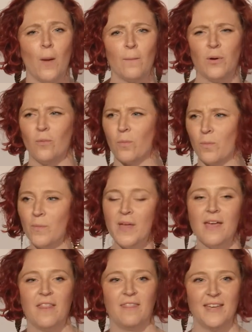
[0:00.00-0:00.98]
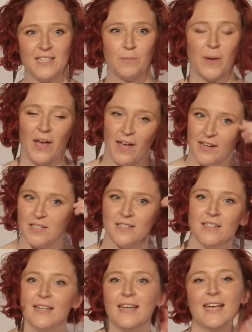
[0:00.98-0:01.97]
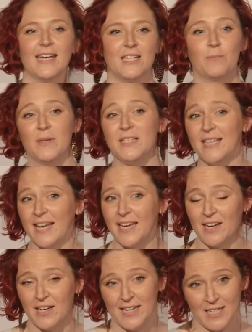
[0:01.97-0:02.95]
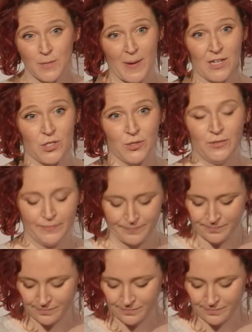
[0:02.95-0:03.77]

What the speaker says: But this bird is particularly special.